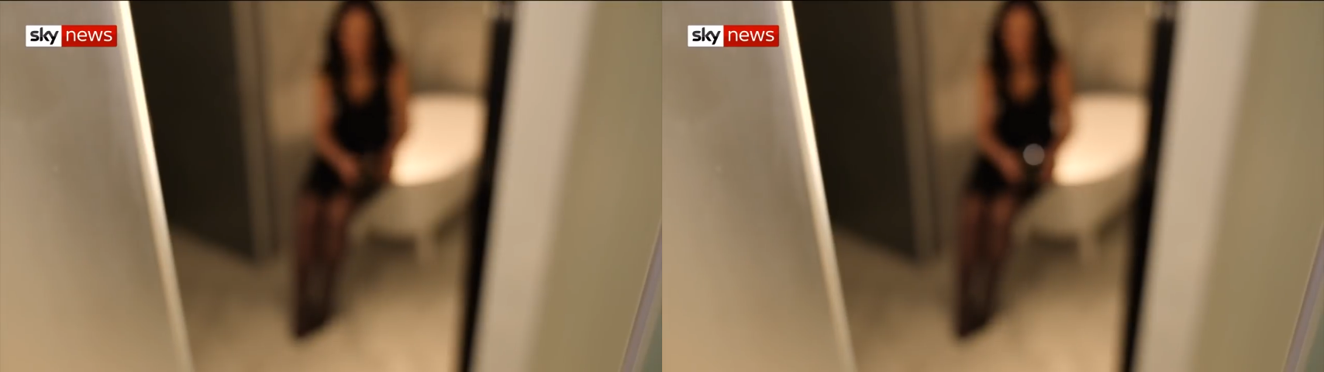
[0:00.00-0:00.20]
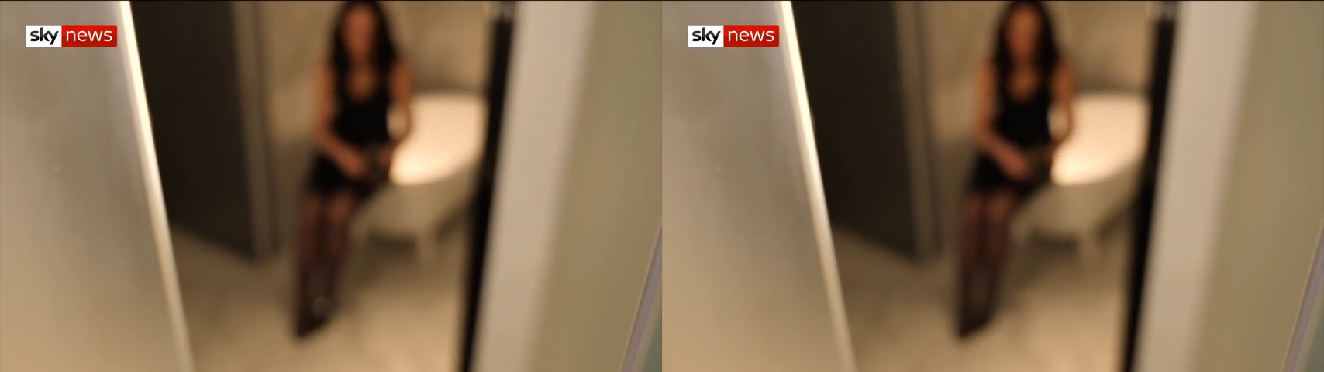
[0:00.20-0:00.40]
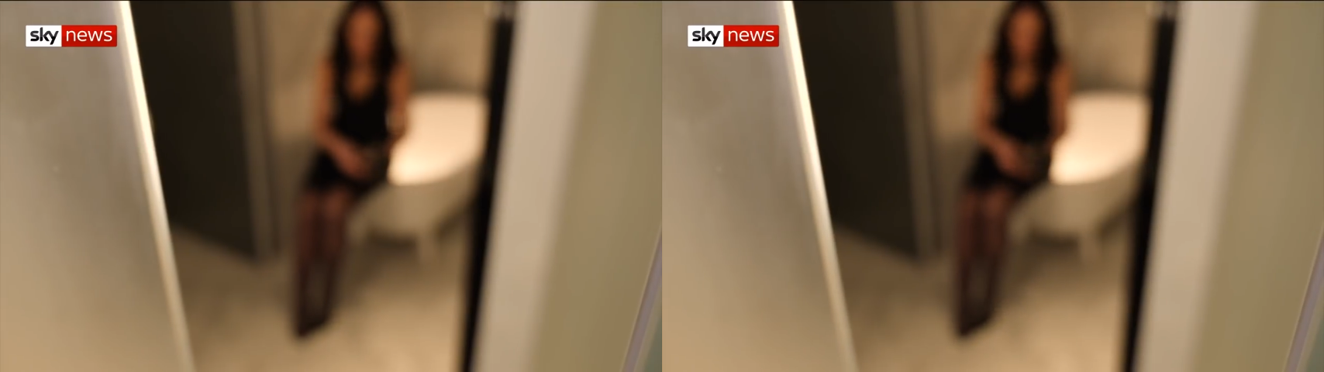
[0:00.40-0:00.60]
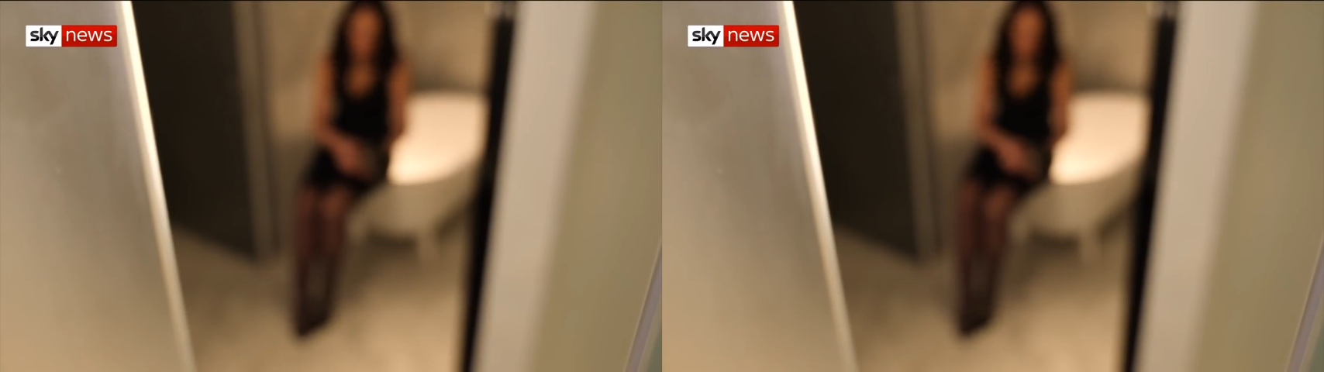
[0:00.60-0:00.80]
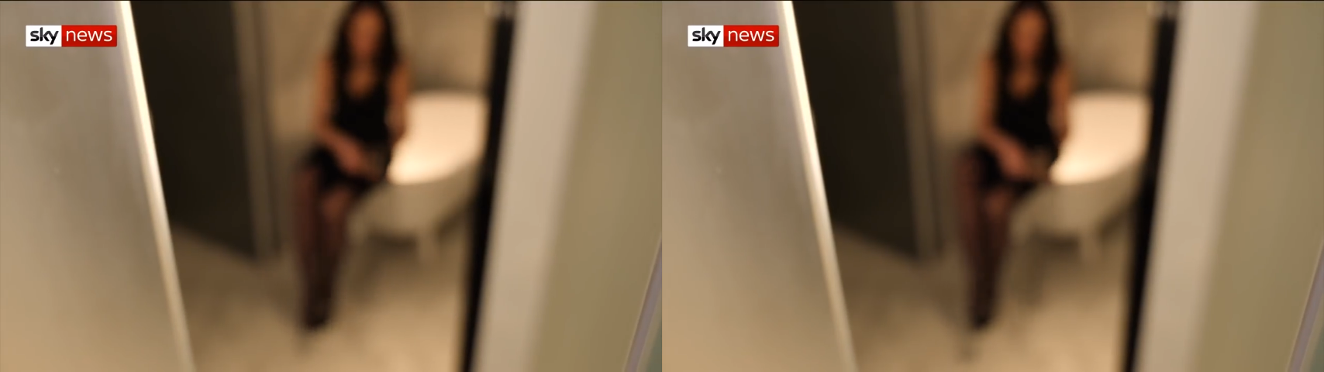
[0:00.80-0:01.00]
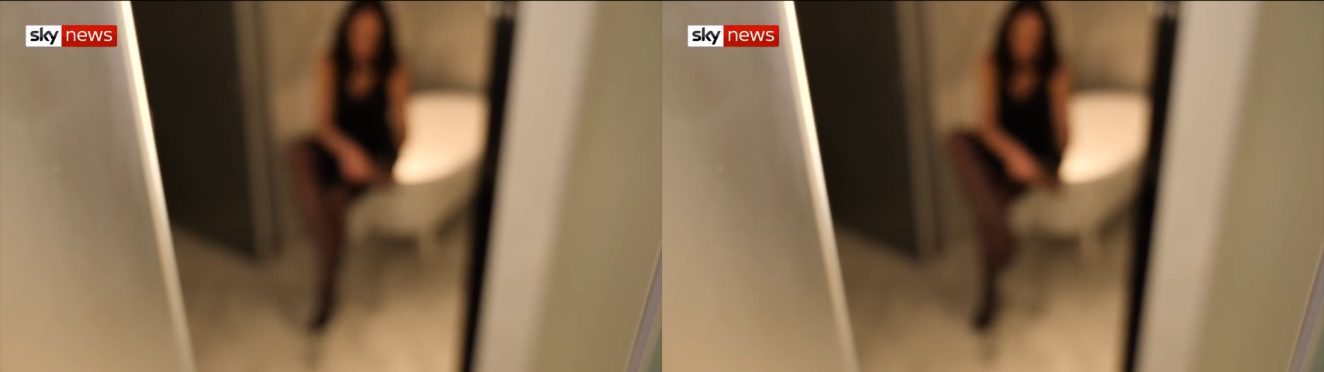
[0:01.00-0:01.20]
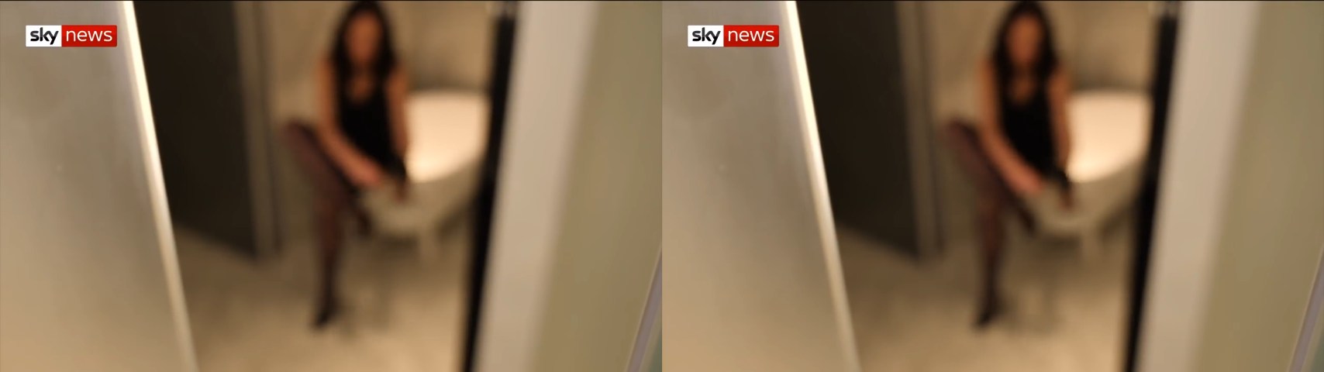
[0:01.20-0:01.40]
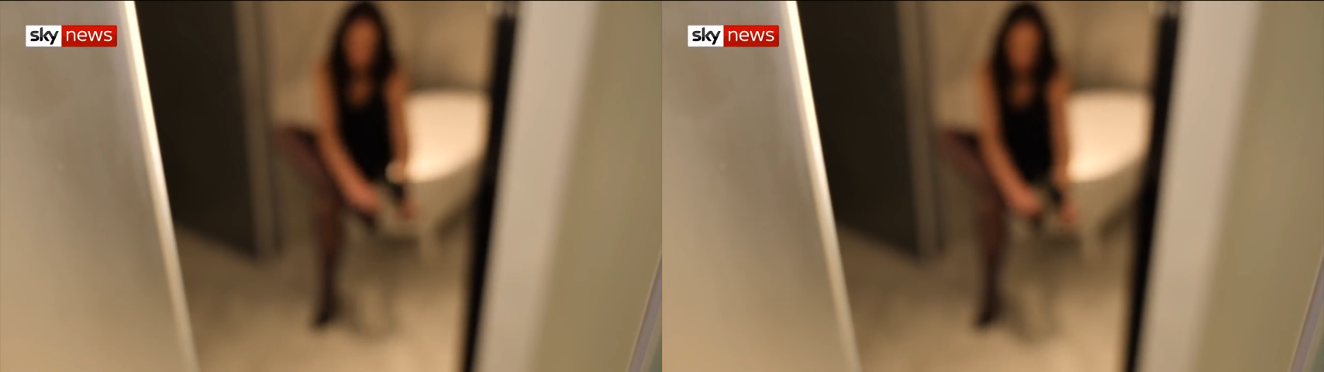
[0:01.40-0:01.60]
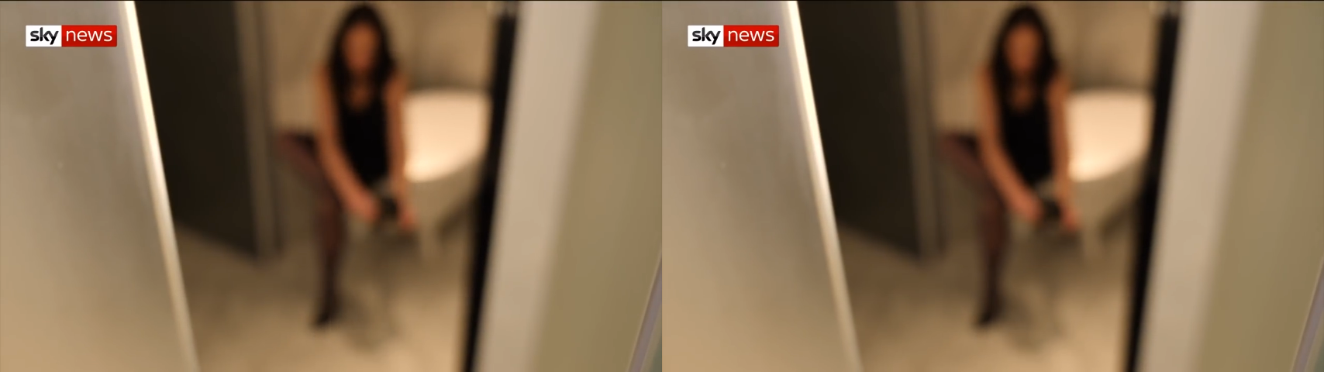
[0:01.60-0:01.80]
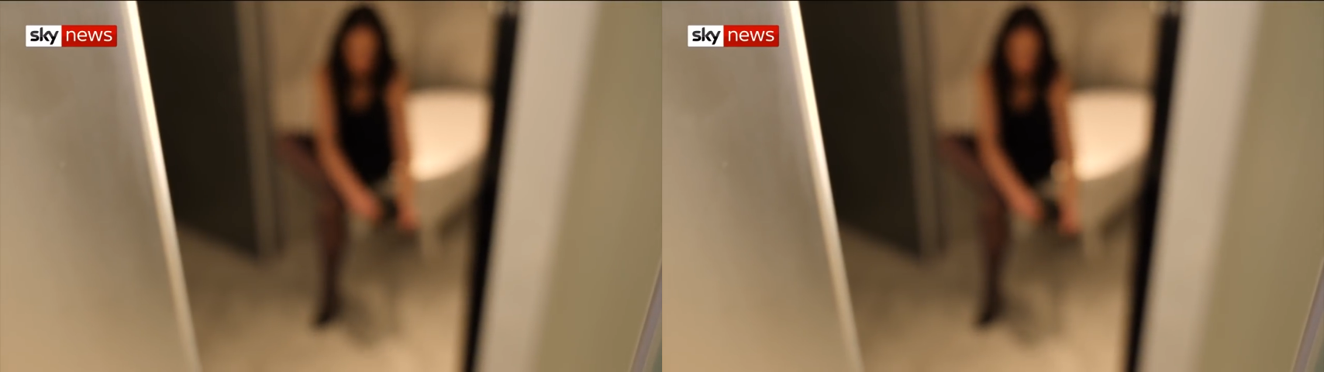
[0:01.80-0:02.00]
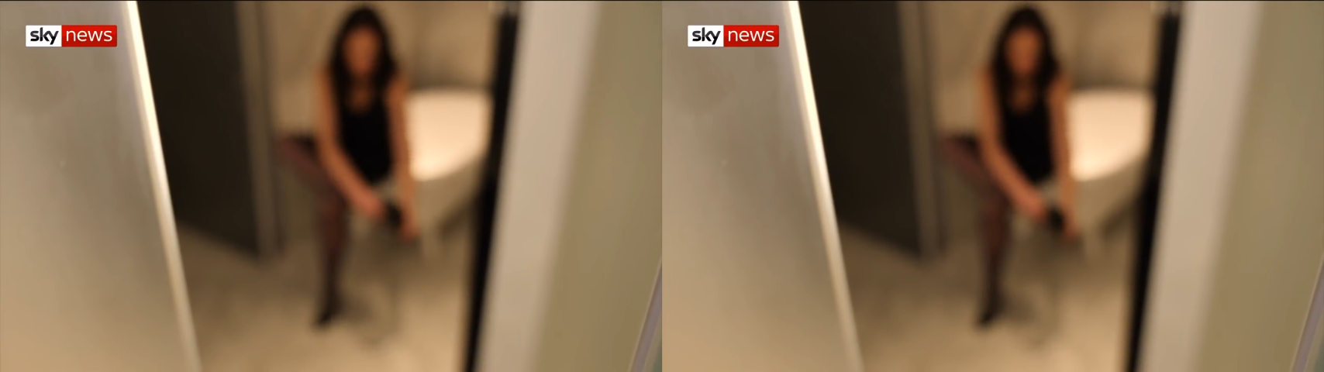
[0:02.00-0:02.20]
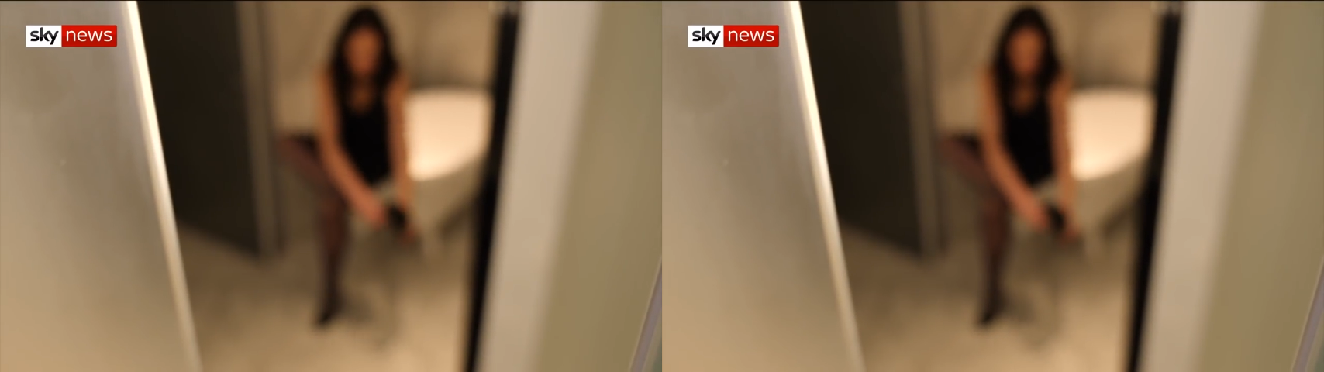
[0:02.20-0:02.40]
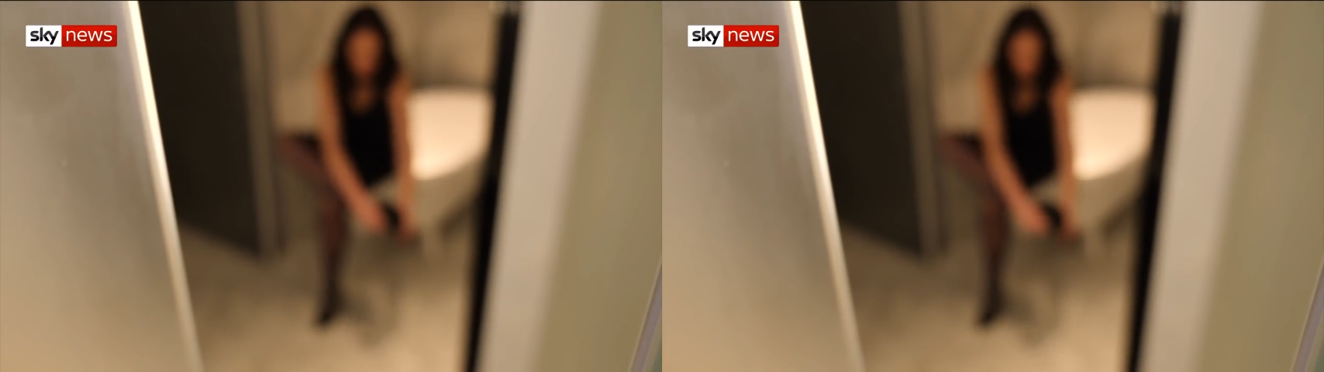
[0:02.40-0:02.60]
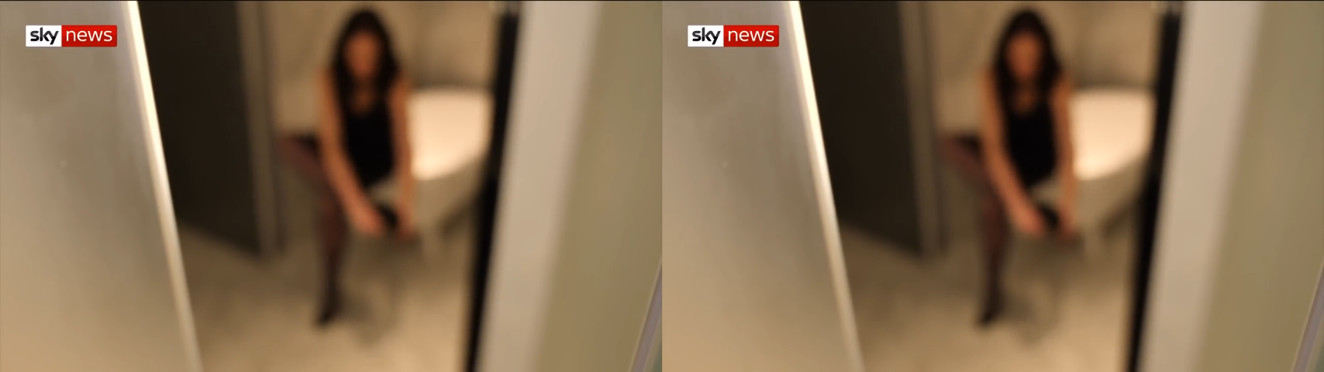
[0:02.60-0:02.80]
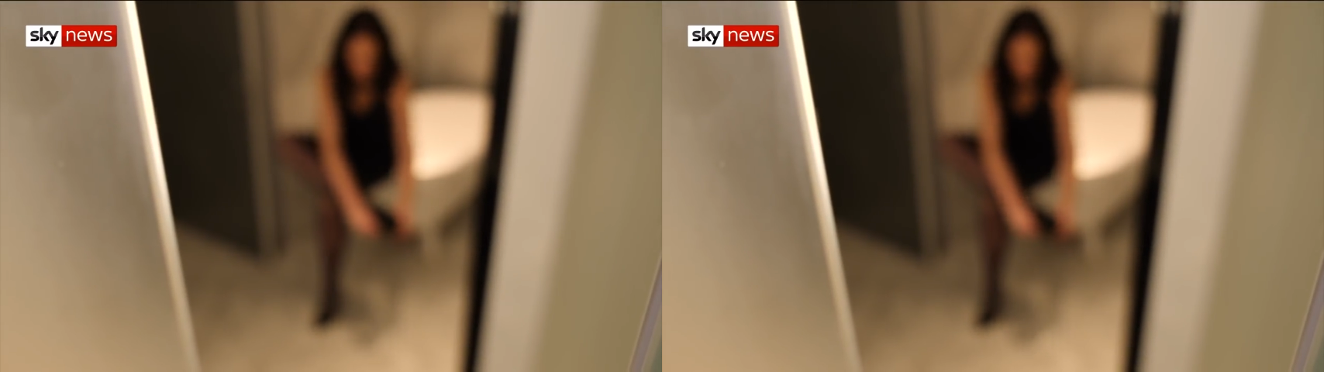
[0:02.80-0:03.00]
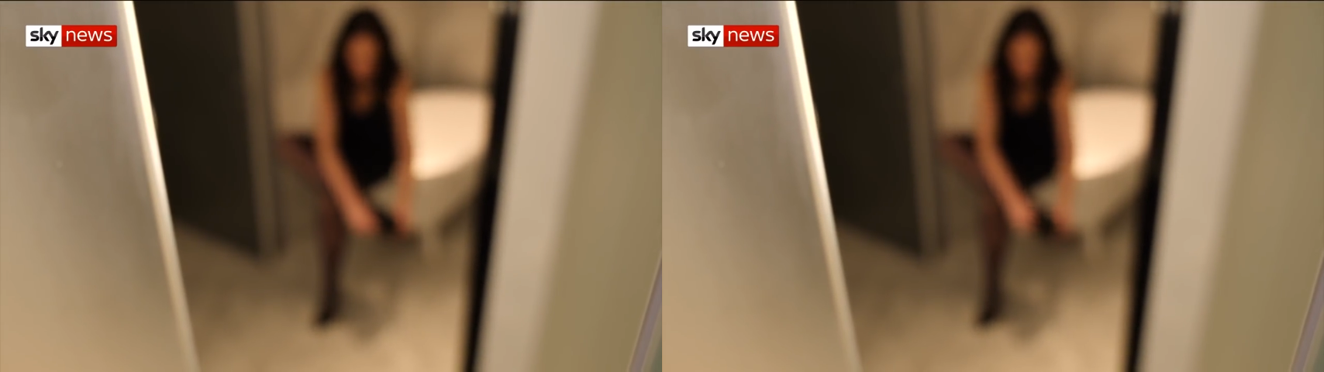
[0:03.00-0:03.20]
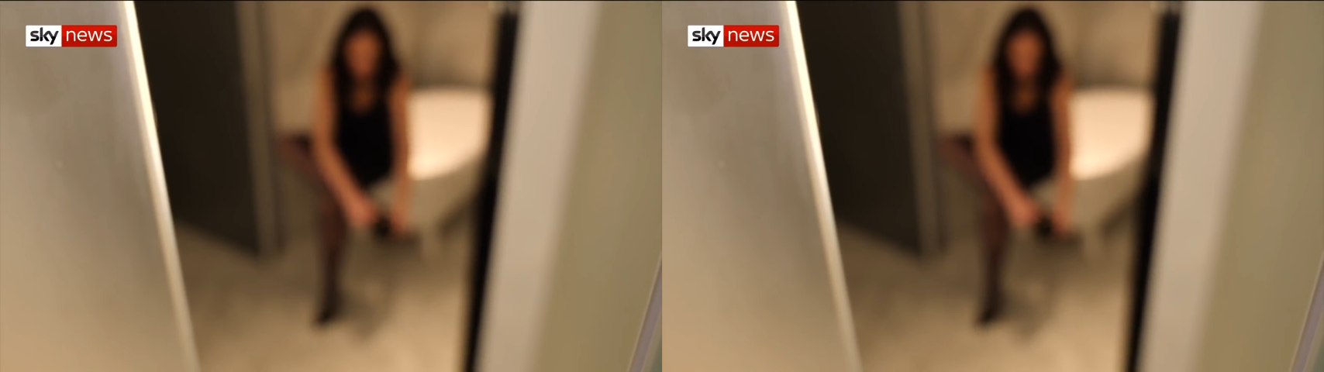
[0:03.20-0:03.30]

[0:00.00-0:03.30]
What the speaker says: (no speaker visible)